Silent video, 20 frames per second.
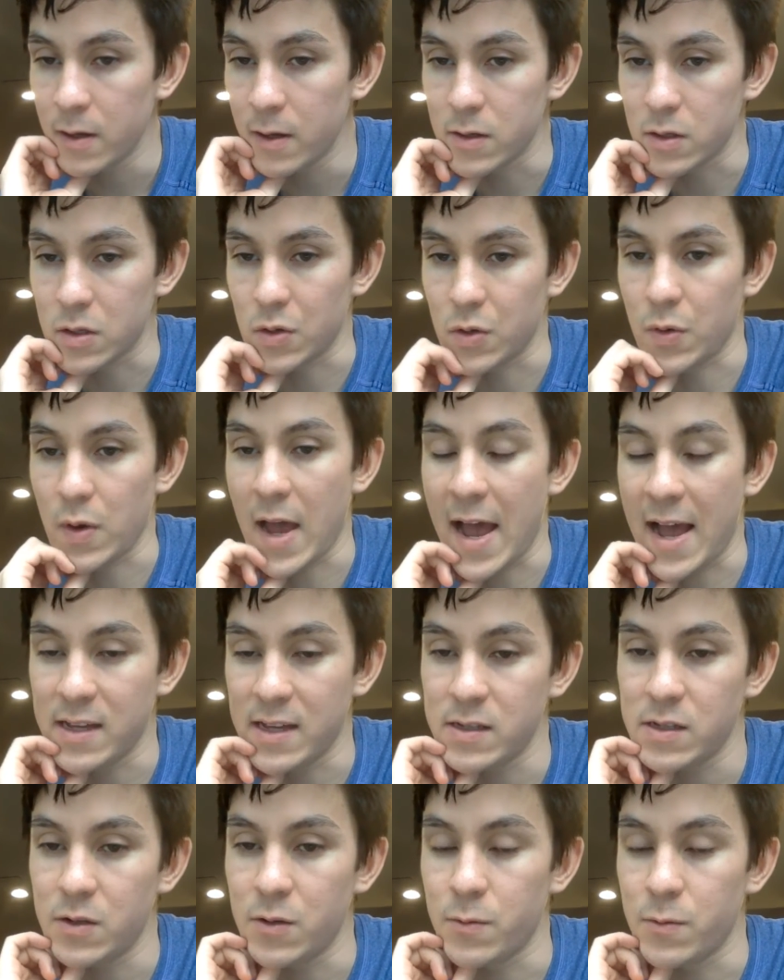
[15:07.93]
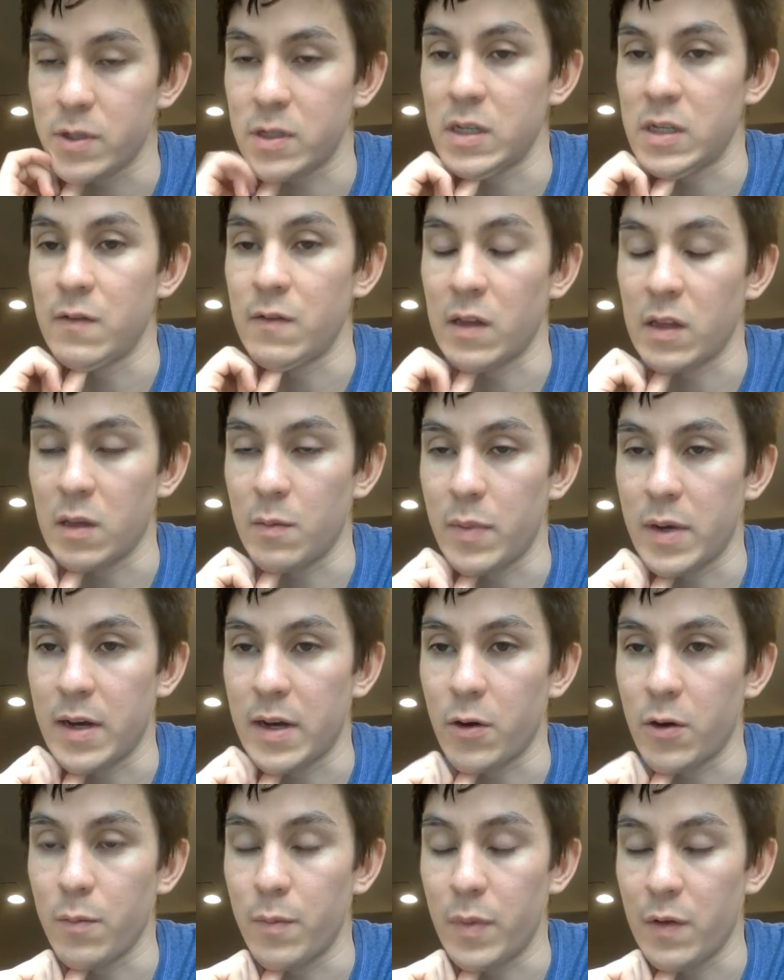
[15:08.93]
So as you're receiving the
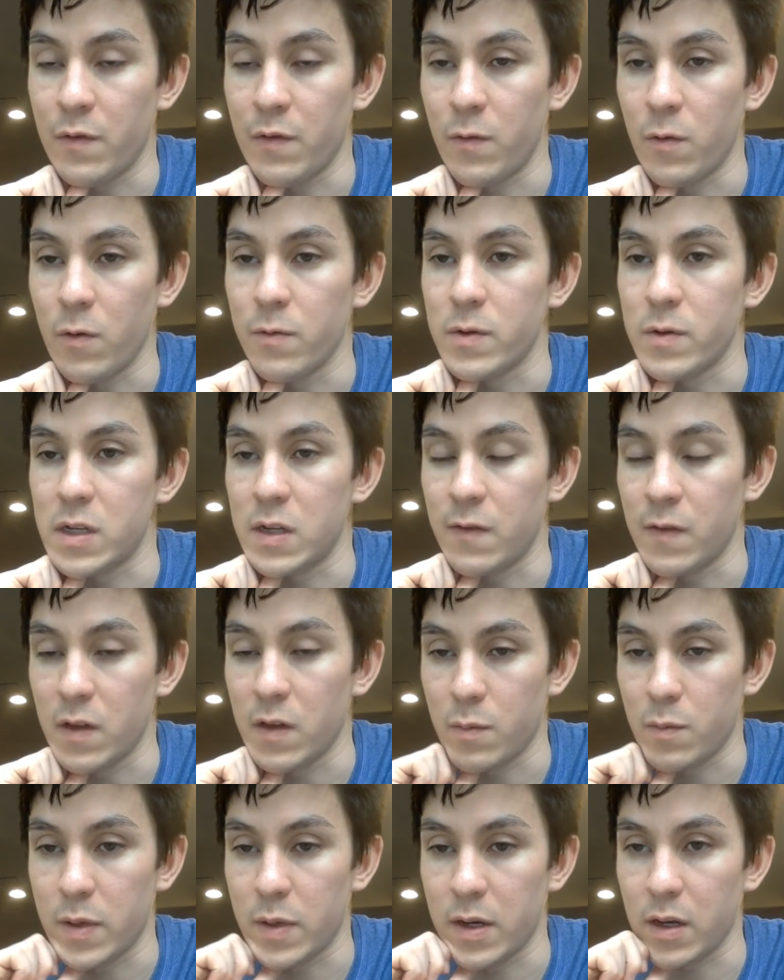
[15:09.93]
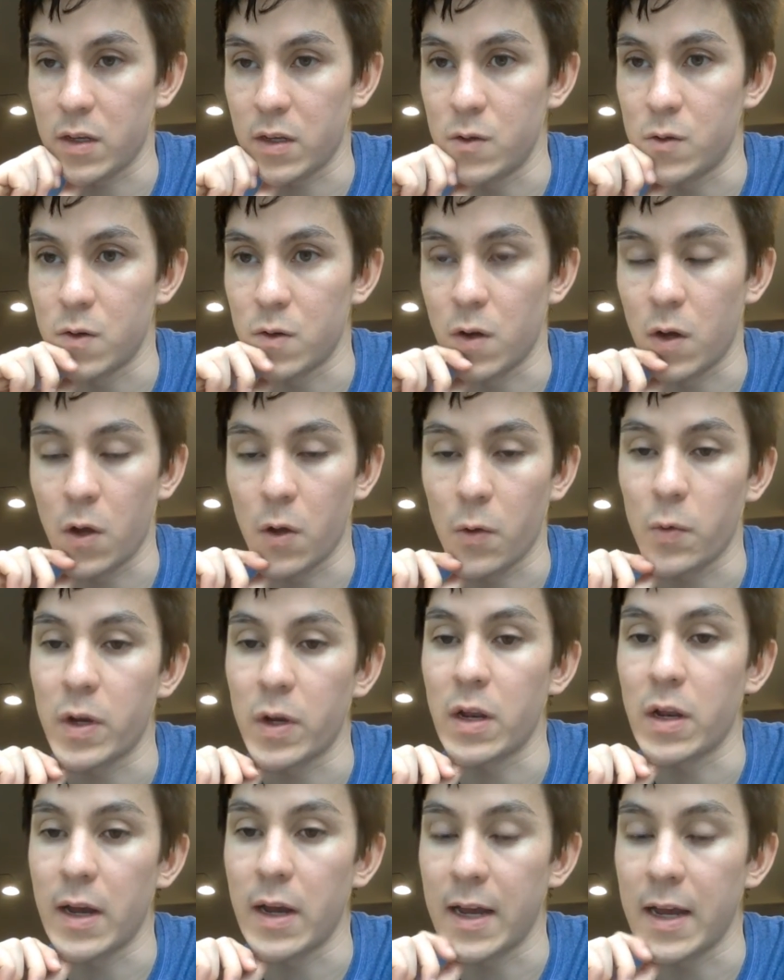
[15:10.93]
puck or before receiving the puck, you should
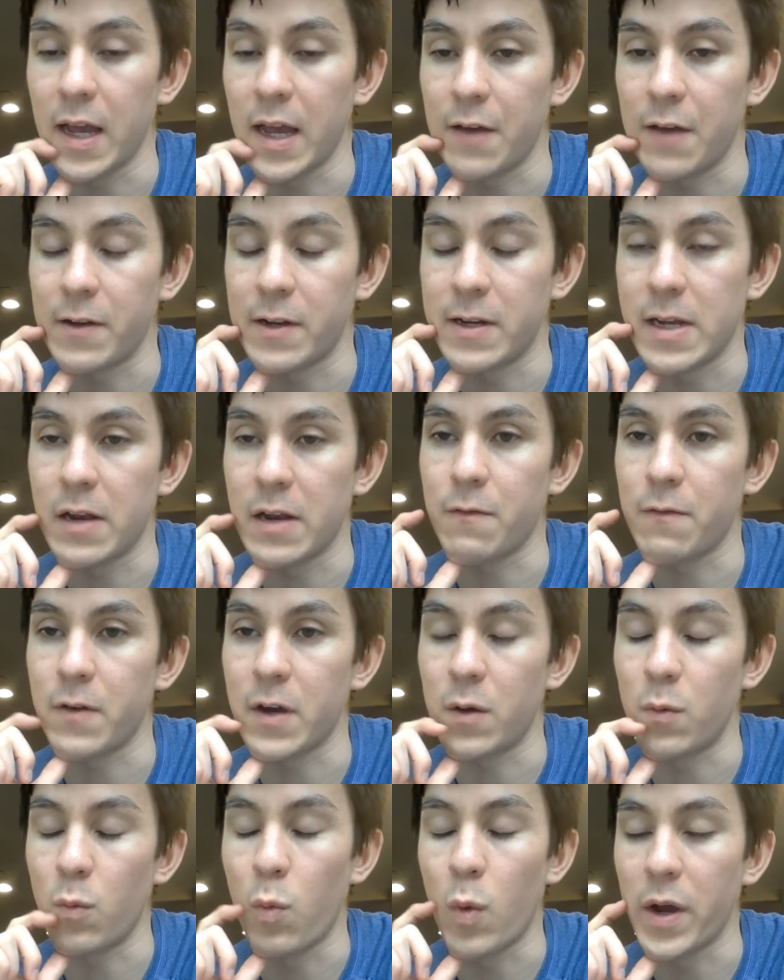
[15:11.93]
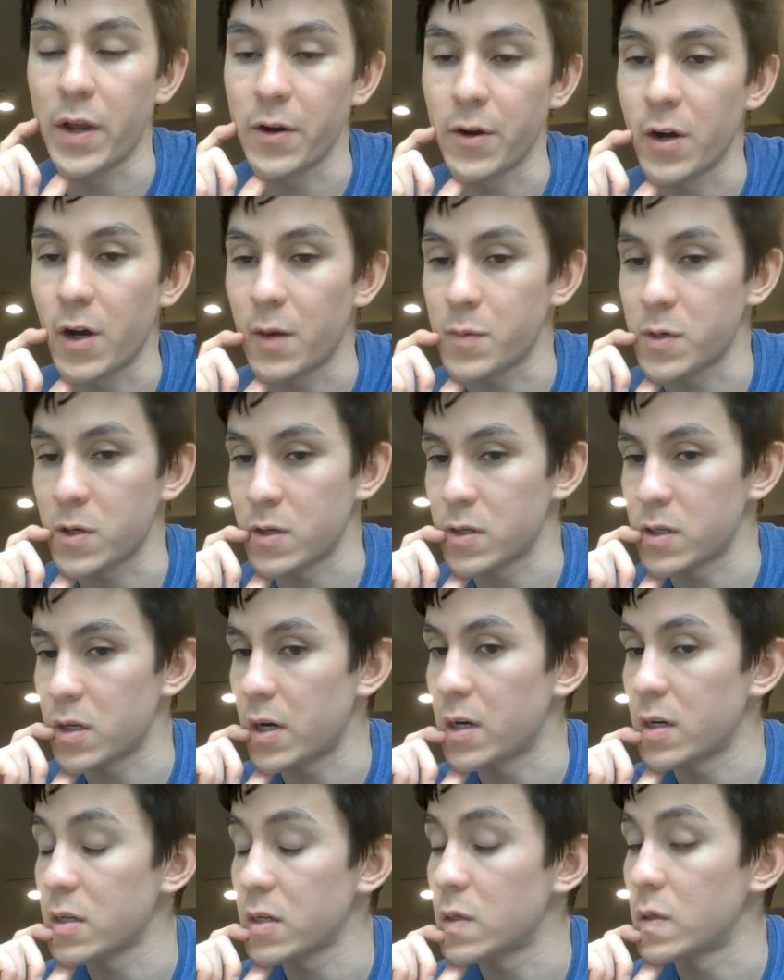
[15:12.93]
already have identified what your options
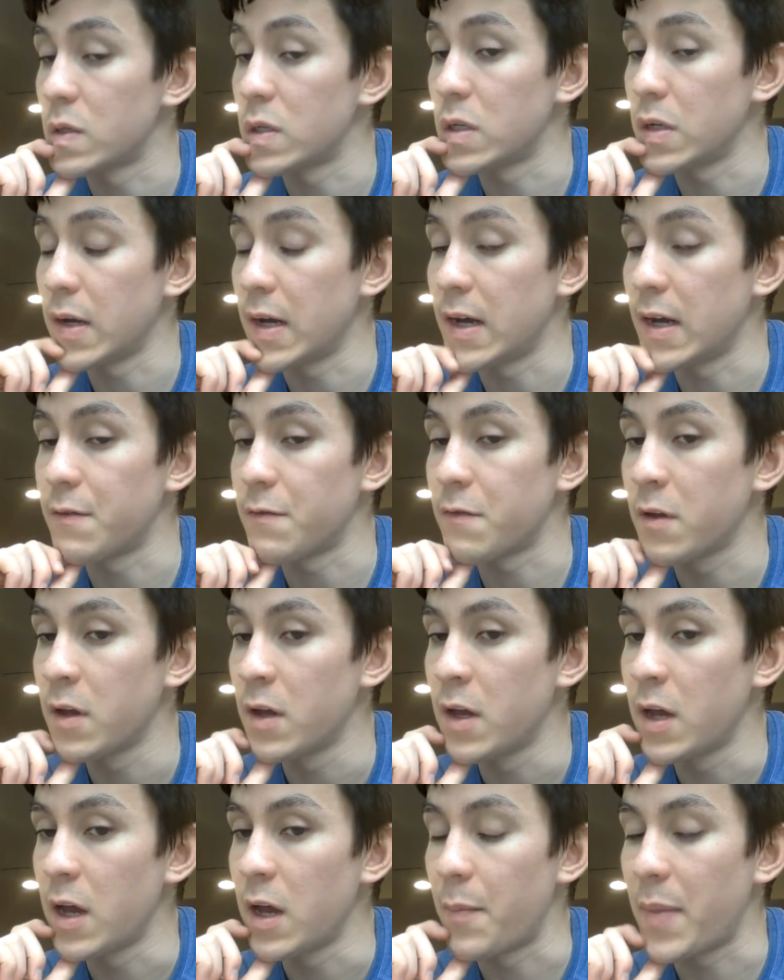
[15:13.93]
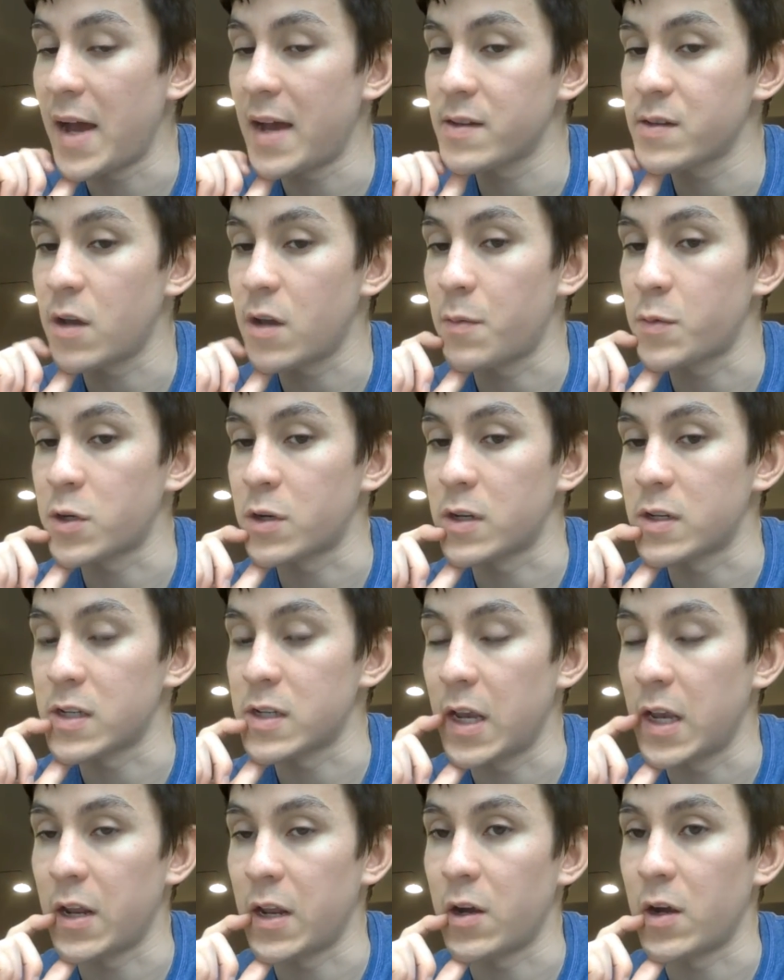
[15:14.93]
are. So do you have a pass option, a
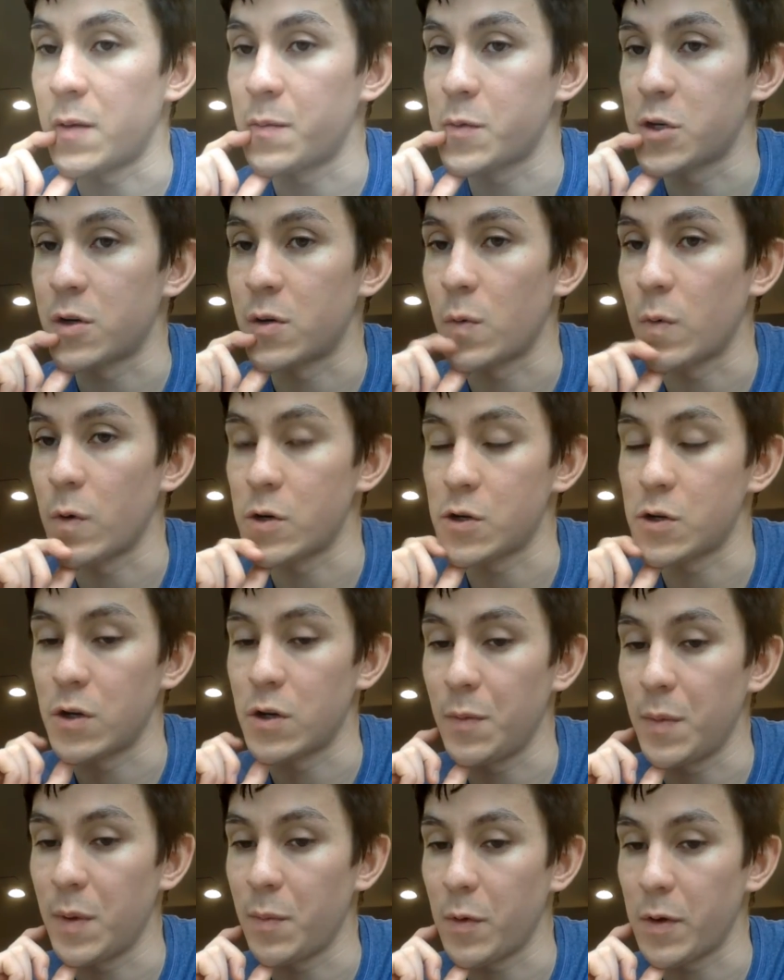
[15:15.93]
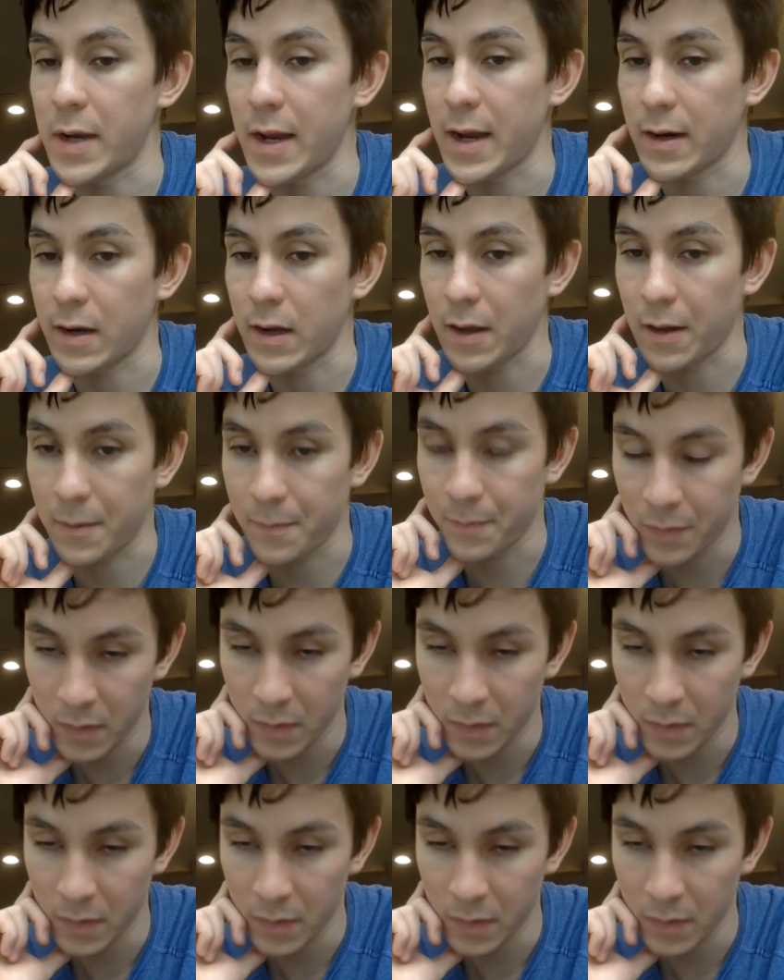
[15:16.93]
skating option, or should you be protecting it?